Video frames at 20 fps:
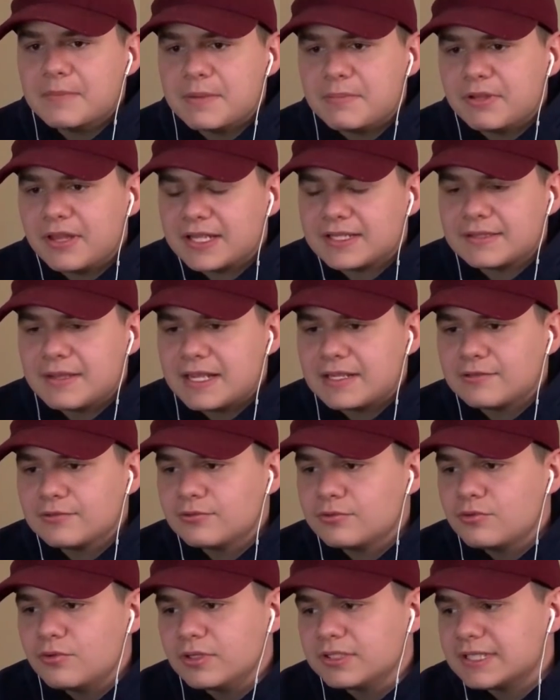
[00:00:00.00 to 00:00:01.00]
maybe
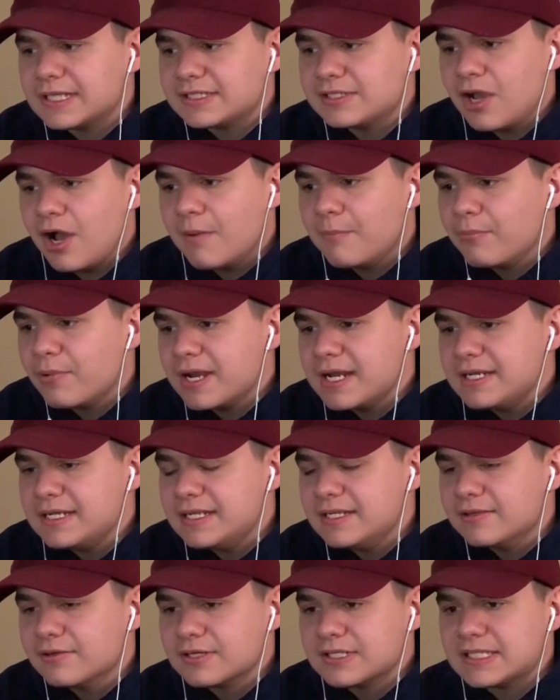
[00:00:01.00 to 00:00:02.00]
like Tom
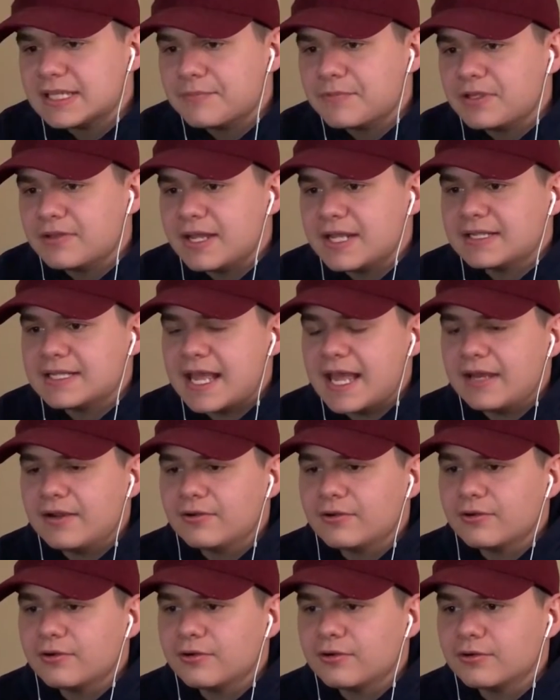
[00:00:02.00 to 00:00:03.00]
Brady or something like
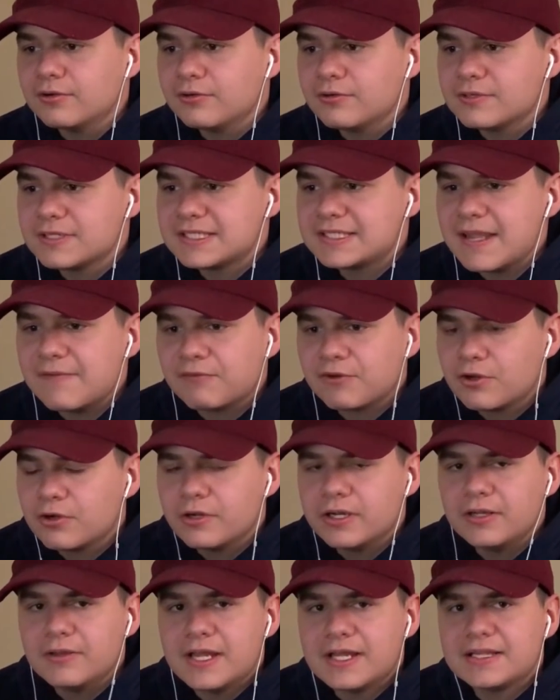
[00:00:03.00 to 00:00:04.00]
that, or Steph
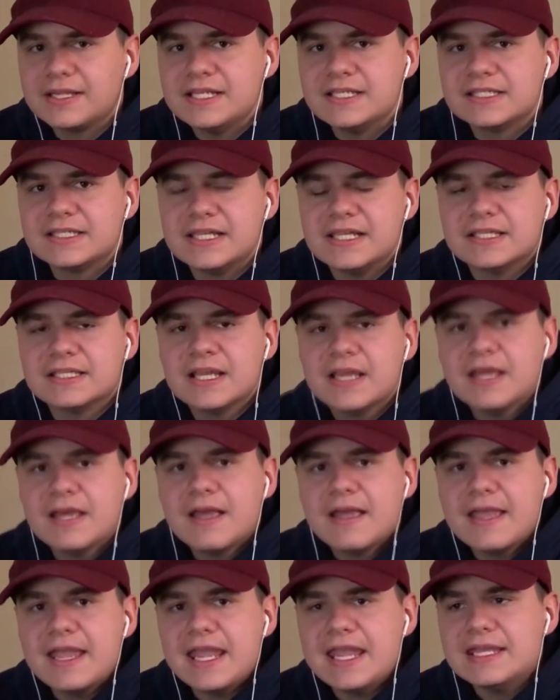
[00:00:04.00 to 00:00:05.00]
Curry, like these
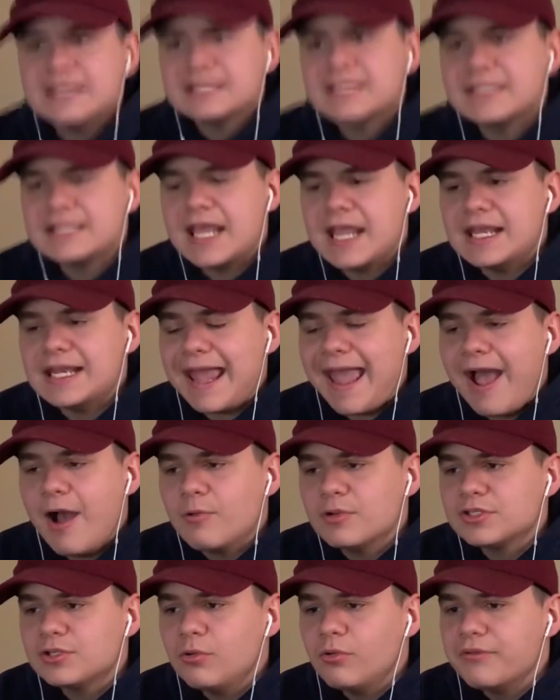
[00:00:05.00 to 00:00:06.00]
insane
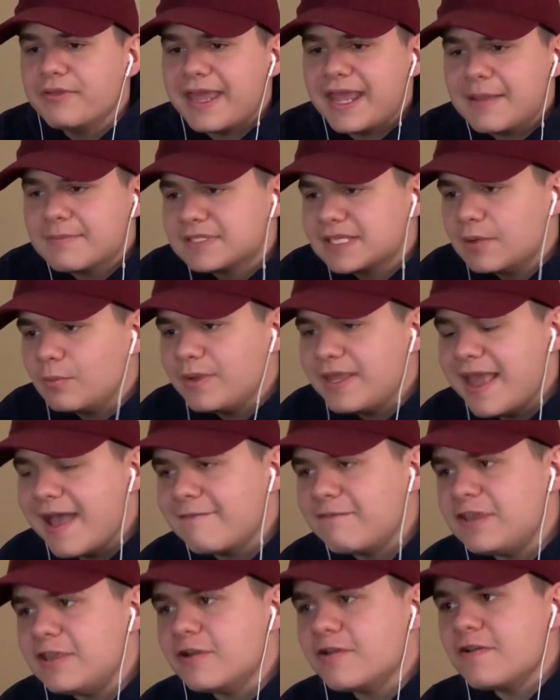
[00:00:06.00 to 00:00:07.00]
household names that we
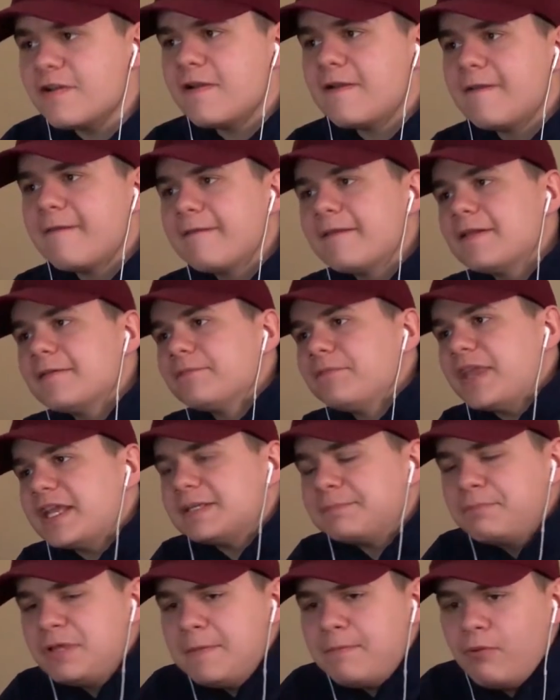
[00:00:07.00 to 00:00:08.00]
have here.
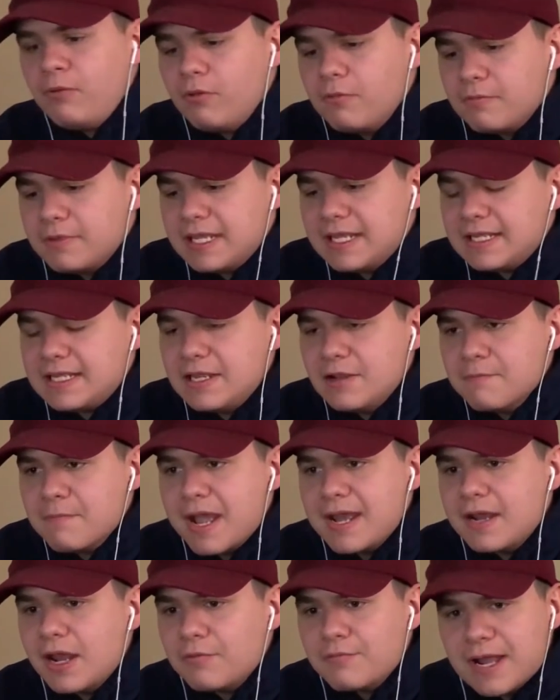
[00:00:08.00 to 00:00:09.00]
Like, people here
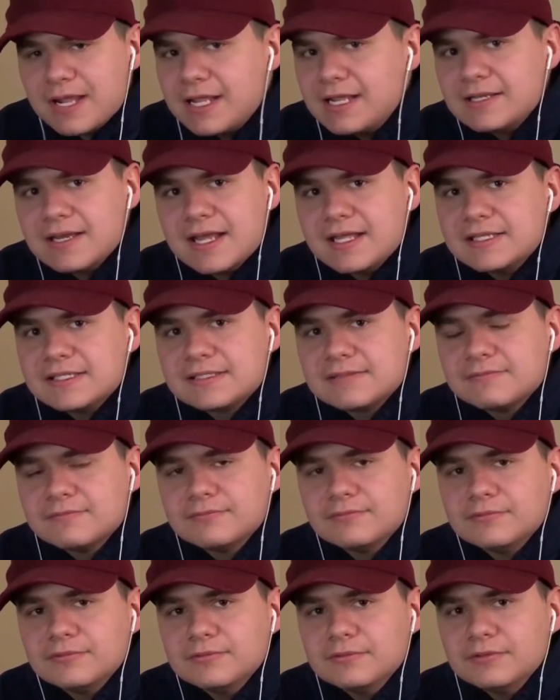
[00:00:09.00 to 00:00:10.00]
might not recognize
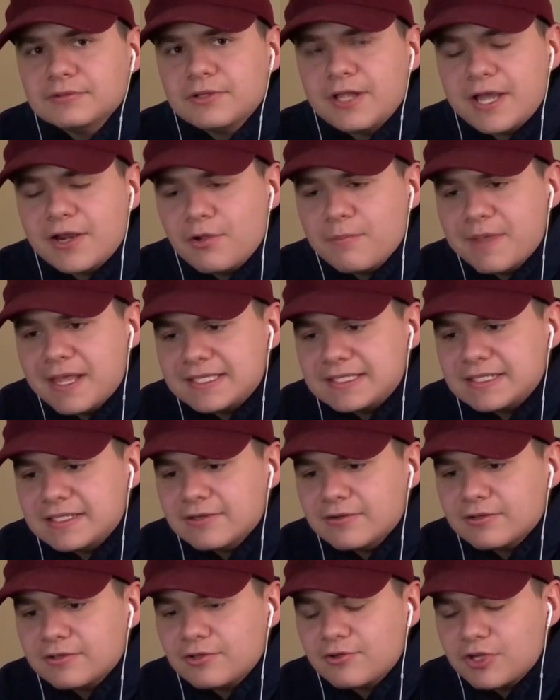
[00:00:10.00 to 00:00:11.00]
Lionel
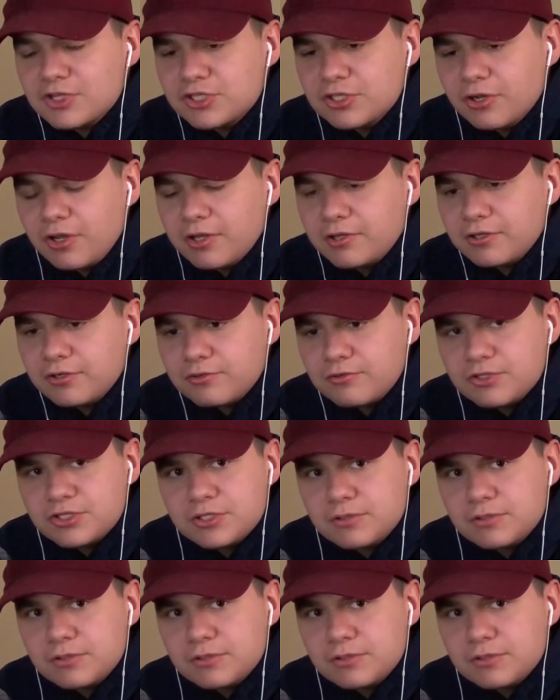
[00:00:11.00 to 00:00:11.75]
Messi or Cristiano.